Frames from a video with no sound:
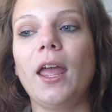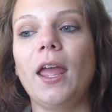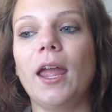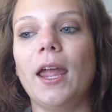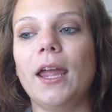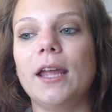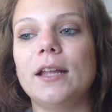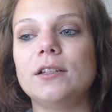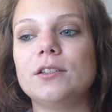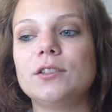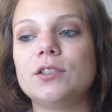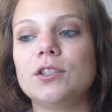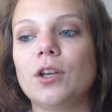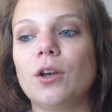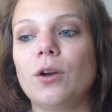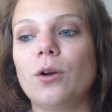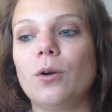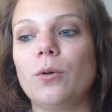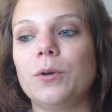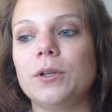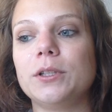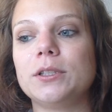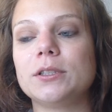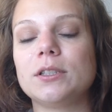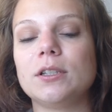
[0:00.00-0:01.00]
And
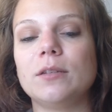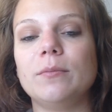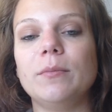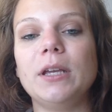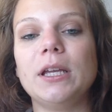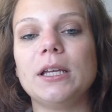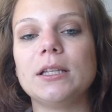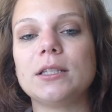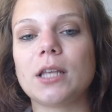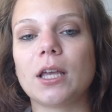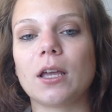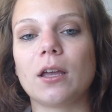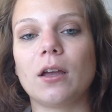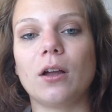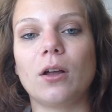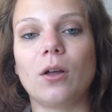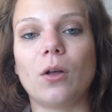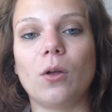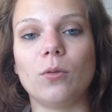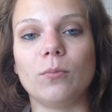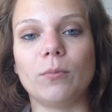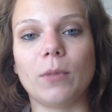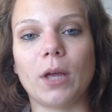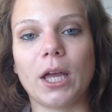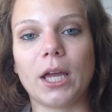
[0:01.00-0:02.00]
so to me, it's like a
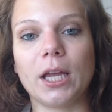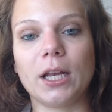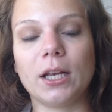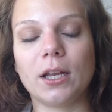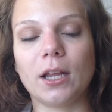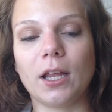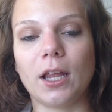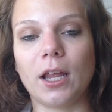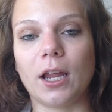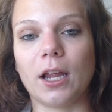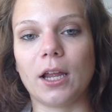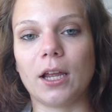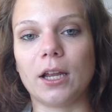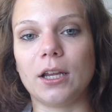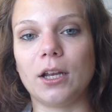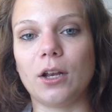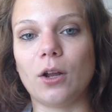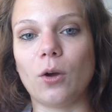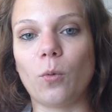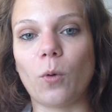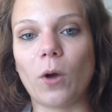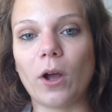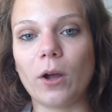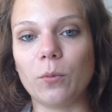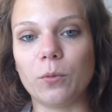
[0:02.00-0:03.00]
gold mine. And, you
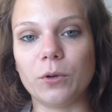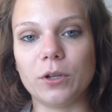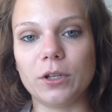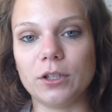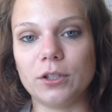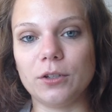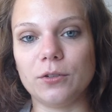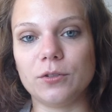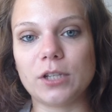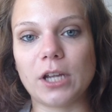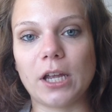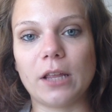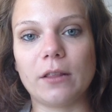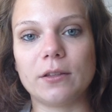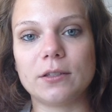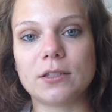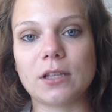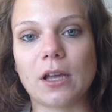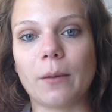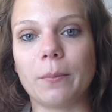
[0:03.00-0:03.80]
know, why wouldn't you take this